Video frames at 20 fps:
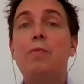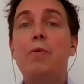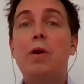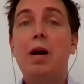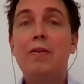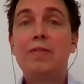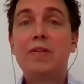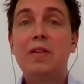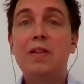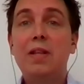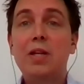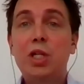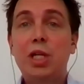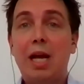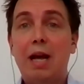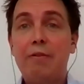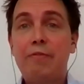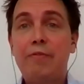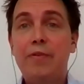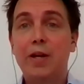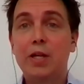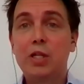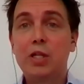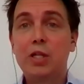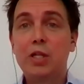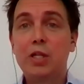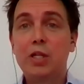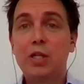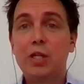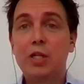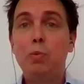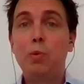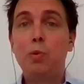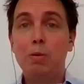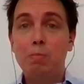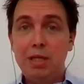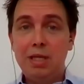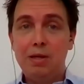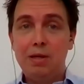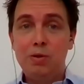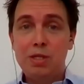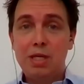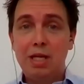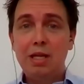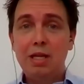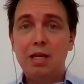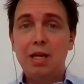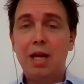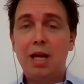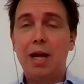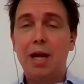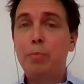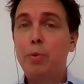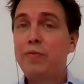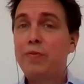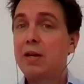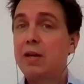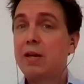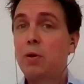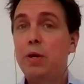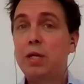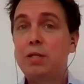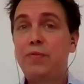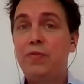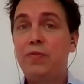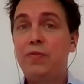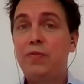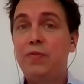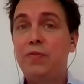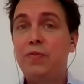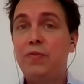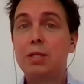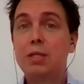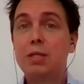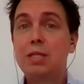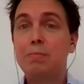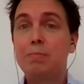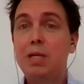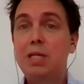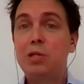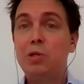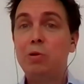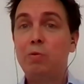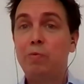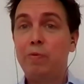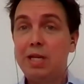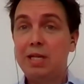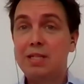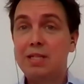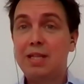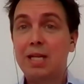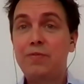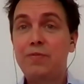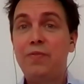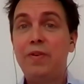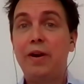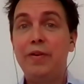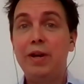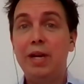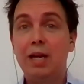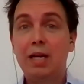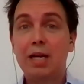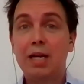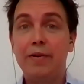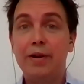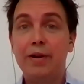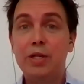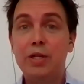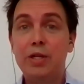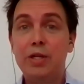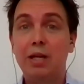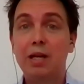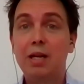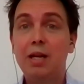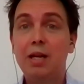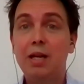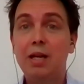rather than the chat function, which we won't be using. We've had a few questions submitted already, so that's very encouraging.